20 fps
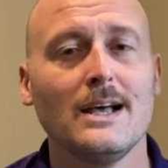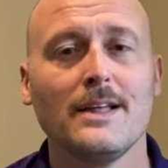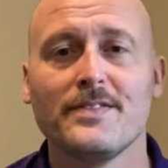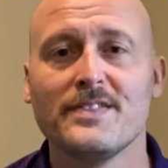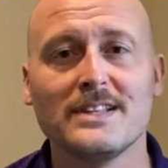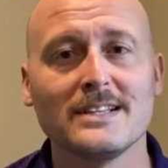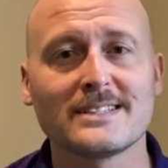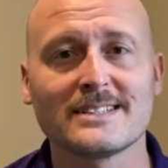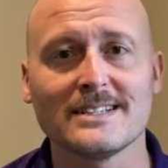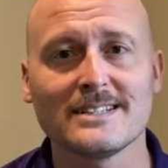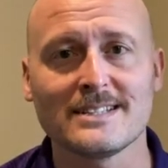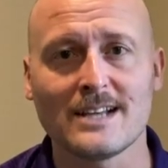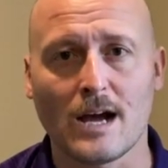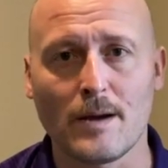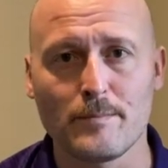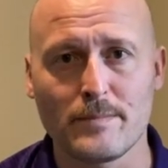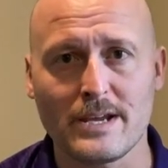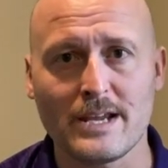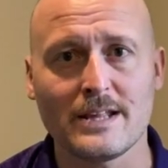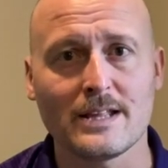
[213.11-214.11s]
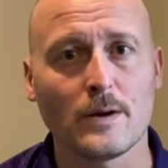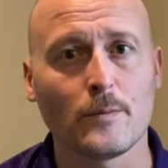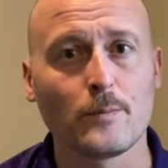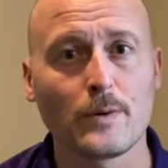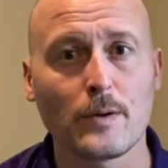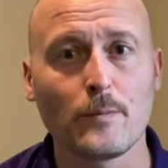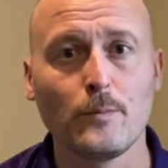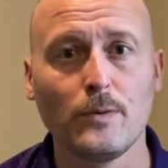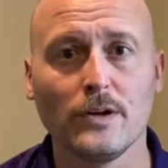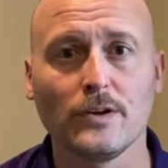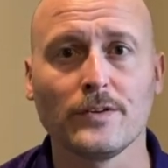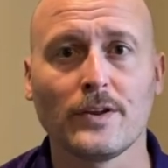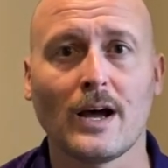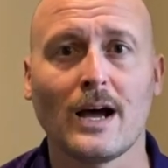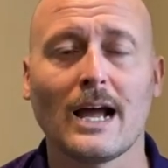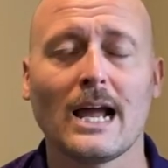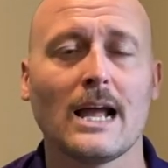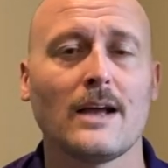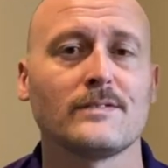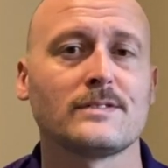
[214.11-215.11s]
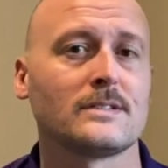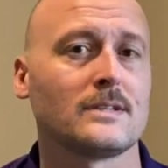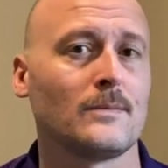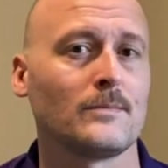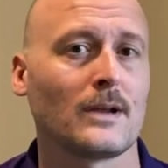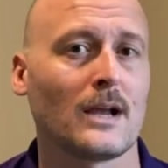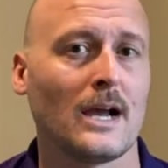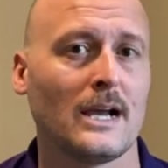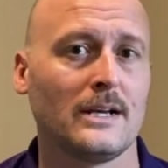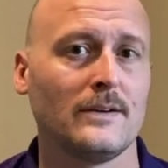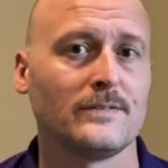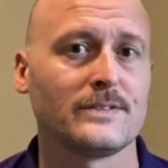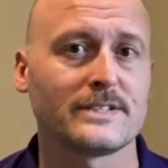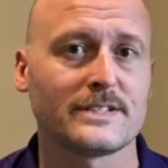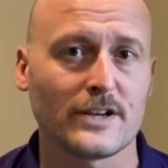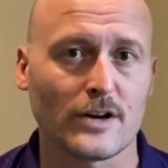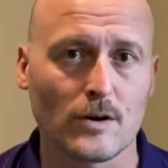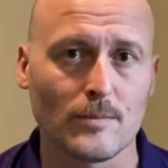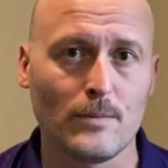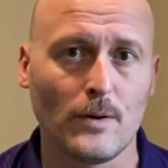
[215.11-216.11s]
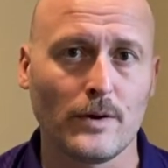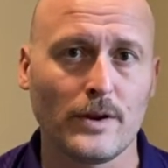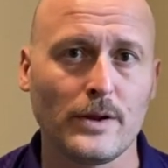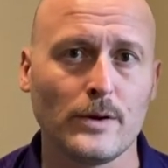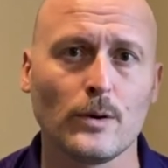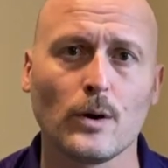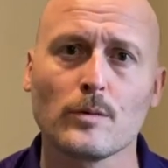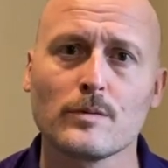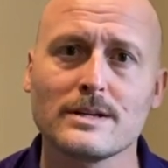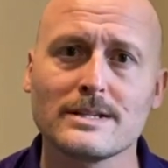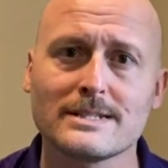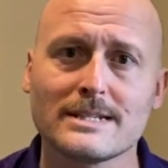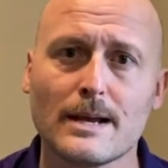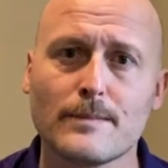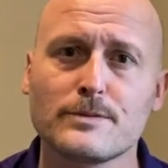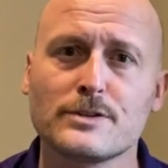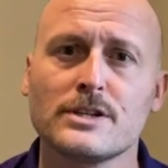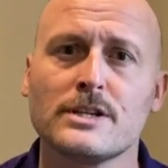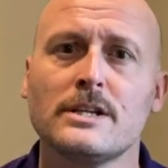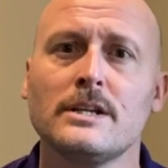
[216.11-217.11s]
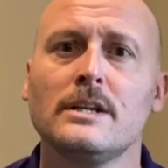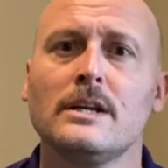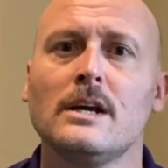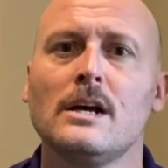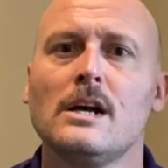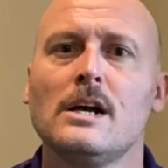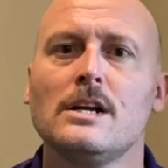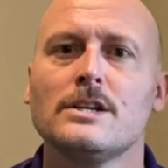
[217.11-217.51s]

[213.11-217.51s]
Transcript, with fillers: This does not mean that we will not have some kind of ceremony or reception